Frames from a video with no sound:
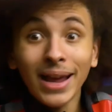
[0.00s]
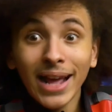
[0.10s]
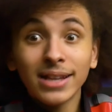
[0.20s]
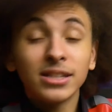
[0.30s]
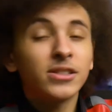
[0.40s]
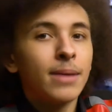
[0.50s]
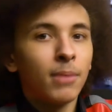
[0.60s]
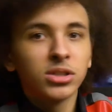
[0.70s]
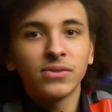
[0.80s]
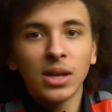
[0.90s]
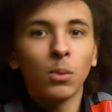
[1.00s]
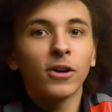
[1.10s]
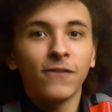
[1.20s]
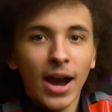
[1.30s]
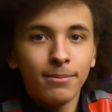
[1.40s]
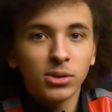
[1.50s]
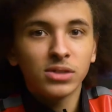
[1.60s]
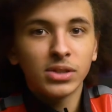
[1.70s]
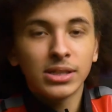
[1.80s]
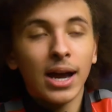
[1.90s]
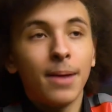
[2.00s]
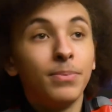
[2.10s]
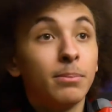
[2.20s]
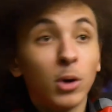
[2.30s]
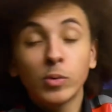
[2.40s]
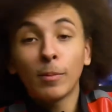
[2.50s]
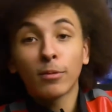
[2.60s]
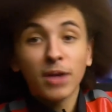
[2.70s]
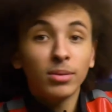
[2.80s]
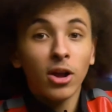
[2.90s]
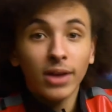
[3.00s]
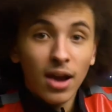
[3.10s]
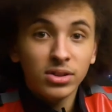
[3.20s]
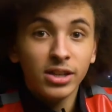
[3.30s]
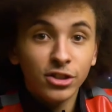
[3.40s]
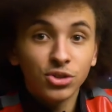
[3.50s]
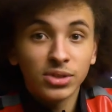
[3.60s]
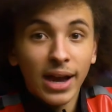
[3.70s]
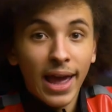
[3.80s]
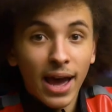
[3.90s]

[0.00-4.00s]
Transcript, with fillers: My guess is that most of them work fine most of the time. Most people probably aren't having the issues I